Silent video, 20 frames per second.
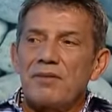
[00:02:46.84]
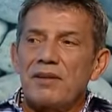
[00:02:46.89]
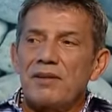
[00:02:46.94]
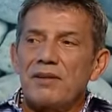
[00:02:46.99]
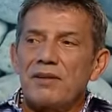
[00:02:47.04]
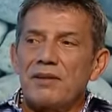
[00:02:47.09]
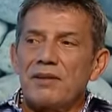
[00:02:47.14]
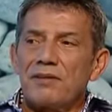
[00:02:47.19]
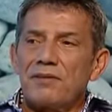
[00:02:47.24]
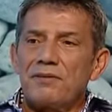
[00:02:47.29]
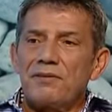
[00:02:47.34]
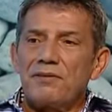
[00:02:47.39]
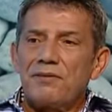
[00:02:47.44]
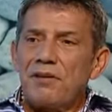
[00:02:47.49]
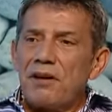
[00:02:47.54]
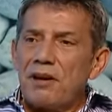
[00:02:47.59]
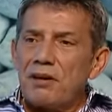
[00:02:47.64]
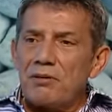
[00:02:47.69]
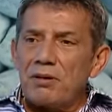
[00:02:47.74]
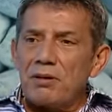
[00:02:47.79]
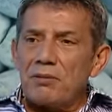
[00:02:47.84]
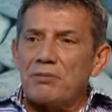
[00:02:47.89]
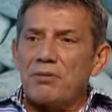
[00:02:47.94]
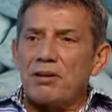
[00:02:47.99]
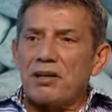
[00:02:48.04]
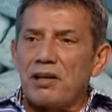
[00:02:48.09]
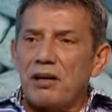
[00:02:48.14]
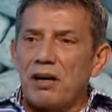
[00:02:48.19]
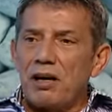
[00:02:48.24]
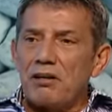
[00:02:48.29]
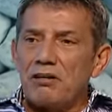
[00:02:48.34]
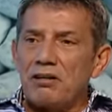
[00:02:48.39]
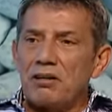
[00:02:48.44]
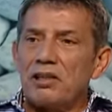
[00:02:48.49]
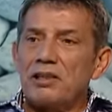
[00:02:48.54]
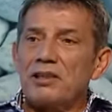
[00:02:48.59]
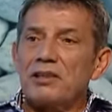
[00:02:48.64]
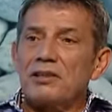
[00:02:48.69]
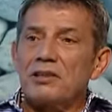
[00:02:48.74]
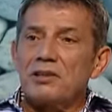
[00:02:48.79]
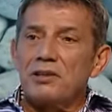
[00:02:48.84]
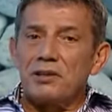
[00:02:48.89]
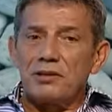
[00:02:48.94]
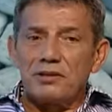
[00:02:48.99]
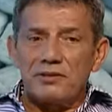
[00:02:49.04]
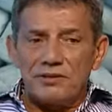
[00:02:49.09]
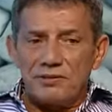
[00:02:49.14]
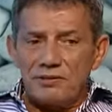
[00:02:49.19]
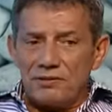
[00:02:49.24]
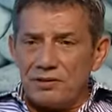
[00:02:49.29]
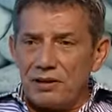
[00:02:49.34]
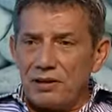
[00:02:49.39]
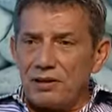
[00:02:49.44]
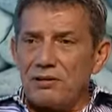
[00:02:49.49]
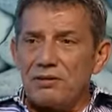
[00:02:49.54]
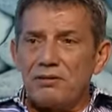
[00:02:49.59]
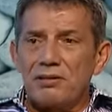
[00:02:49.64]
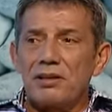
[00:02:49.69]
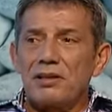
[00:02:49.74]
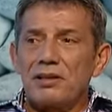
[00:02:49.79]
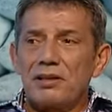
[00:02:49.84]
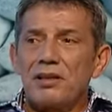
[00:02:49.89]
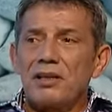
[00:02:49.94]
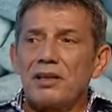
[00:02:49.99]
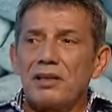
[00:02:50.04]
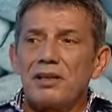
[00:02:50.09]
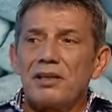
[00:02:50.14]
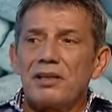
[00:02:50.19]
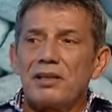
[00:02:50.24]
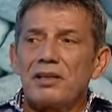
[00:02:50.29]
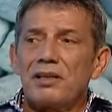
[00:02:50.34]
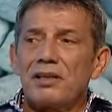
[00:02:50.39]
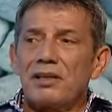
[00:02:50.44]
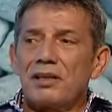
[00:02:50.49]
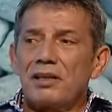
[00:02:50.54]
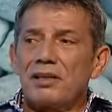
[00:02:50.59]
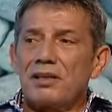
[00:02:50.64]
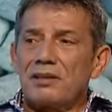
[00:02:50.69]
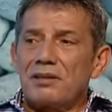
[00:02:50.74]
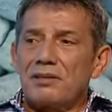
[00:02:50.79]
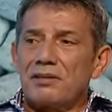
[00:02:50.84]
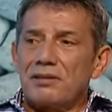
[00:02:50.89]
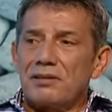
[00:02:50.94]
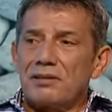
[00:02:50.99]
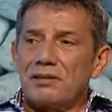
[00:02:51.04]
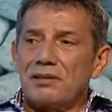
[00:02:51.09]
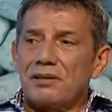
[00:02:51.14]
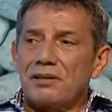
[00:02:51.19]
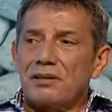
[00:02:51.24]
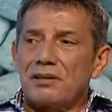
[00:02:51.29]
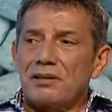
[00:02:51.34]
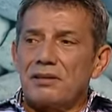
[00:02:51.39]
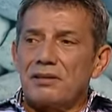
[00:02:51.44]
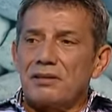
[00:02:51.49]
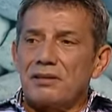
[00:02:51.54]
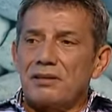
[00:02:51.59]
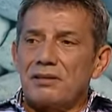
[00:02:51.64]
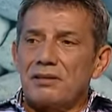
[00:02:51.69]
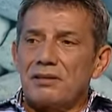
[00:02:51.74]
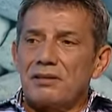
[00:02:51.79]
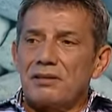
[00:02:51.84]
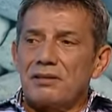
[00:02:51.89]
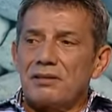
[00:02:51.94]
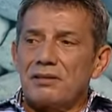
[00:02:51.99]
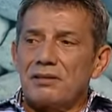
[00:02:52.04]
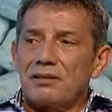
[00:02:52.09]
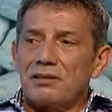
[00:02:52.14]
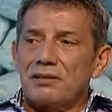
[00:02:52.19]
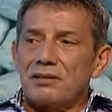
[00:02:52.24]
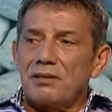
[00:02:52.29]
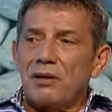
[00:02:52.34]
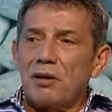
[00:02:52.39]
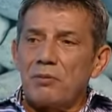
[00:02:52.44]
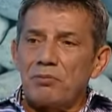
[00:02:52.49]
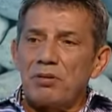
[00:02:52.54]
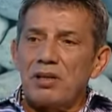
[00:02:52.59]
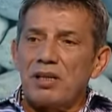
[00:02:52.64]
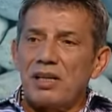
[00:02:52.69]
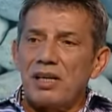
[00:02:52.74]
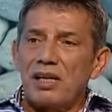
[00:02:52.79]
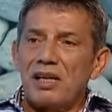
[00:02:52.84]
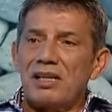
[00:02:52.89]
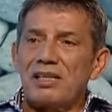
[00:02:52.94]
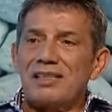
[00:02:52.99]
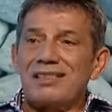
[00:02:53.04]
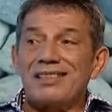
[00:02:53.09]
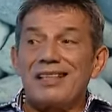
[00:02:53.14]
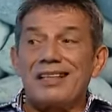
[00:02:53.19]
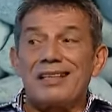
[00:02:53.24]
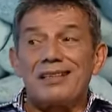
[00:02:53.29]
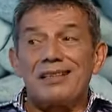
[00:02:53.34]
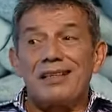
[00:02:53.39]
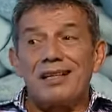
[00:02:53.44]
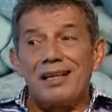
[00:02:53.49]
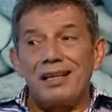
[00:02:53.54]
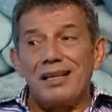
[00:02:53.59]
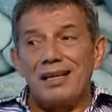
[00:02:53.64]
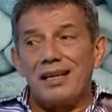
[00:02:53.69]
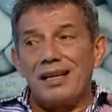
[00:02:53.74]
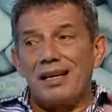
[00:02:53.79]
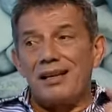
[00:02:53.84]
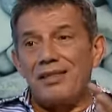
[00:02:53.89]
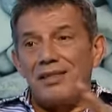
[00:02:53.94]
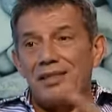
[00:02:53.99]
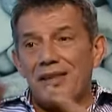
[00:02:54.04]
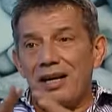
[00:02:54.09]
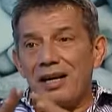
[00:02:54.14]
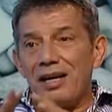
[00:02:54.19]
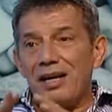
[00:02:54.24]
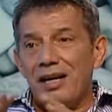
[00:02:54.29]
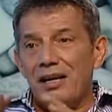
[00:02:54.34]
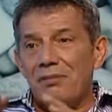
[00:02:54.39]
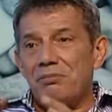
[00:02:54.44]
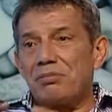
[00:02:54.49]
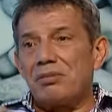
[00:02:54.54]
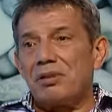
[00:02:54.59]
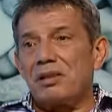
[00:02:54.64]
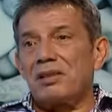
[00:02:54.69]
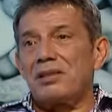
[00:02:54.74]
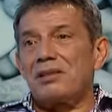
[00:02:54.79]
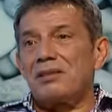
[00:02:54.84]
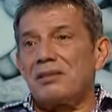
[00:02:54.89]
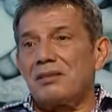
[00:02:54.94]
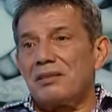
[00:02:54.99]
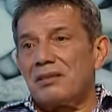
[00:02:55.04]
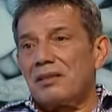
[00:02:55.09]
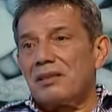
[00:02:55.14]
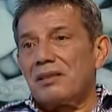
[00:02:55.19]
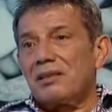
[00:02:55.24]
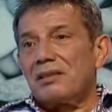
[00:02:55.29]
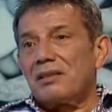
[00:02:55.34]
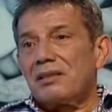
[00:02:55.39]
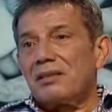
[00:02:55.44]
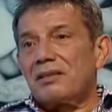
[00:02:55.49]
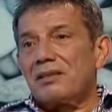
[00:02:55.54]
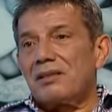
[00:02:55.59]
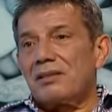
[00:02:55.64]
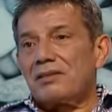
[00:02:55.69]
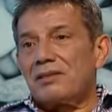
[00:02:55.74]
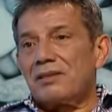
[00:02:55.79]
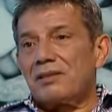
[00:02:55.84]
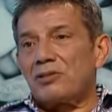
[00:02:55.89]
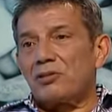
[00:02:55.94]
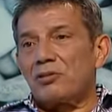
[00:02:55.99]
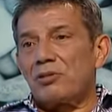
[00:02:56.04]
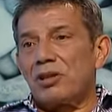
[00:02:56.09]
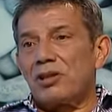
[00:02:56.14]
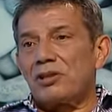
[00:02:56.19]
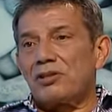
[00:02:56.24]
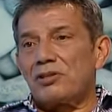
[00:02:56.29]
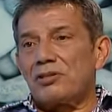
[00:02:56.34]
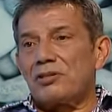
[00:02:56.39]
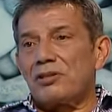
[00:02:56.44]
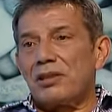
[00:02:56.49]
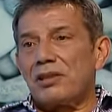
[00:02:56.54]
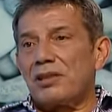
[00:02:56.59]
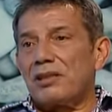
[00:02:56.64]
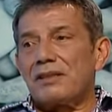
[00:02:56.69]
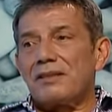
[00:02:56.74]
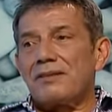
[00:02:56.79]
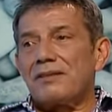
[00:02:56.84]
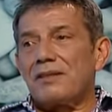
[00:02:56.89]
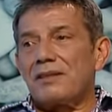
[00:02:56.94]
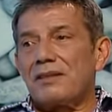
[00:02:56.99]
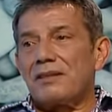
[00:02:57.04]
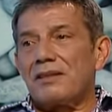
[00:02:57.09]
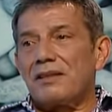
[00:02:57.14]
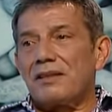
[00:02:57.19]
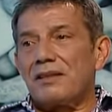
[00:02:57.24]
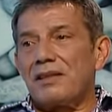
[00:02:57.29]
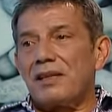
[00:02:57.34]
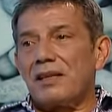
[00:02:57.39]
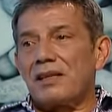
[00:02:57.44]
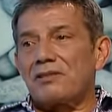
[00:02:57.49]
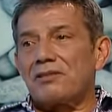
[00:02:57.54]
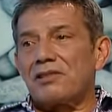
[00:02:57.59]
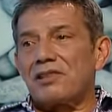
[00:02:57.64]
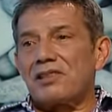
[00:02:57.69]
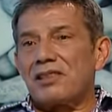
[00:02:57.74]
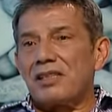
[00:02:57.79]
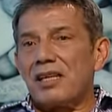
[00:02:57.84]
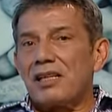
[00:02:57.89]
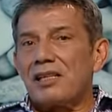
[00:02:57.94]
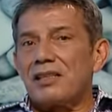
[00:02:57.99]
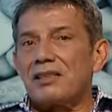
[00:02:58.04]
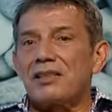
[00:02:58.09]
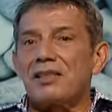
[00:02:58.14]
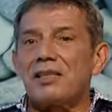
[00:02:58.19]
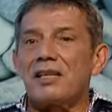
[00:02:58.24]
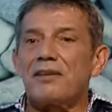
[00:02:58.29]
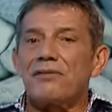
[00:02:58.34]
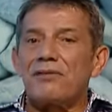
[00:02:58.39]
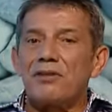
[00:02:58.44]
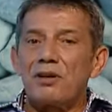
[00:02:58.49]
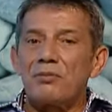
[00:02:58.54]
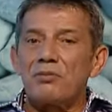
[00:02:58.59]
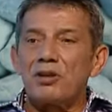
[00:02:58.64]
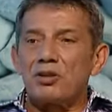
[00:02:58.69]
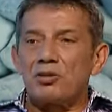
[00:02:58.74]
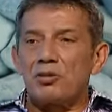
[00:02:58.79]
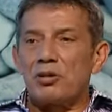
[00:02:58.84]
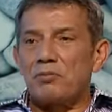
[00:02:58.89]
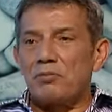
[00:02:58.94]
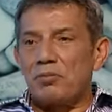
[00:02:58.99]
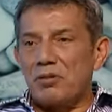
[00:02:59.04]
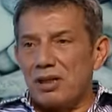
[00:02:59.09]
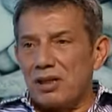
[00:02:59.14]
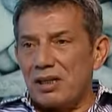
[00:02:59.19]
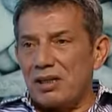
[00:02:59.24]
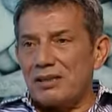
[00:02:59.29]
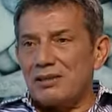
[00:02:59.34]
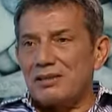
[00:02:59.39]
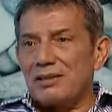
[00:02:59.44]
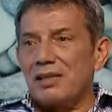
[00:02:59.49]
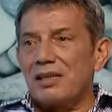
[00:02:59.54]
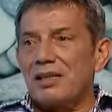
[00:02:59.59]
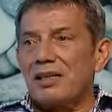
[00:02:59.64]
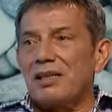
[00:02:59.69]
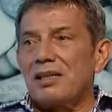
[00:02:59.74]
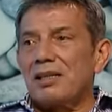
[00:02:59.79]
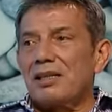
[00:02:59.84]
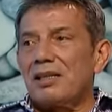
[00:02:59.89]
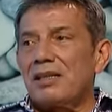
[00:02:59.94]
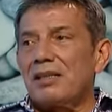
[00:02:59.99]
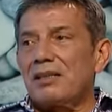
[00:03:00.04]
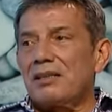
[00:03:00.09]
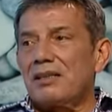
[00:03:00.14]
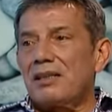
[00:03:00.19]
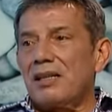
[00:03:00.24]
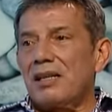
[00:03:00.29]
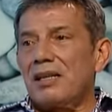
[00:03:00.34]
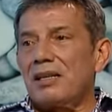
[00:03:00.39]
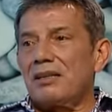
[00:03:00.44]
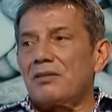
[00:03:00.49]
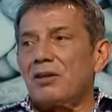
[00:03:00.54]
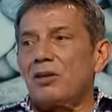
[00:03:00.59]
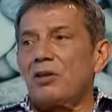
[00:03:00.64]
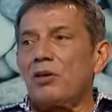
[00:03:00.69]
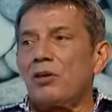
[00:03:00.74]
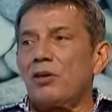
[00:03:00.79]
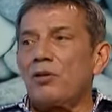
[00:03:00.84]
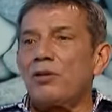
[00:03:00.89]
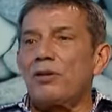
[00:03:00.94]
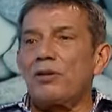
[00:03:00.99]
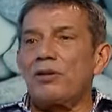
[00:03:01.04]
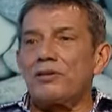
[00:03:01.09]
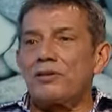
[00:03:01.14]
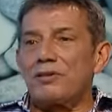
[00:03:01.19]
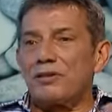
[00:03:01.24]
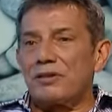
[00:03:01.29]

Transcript: is very precarious. Hmm. It's very uh, complicated and and that had been mm. the situation uh, that Christianity have come into a place mm. that other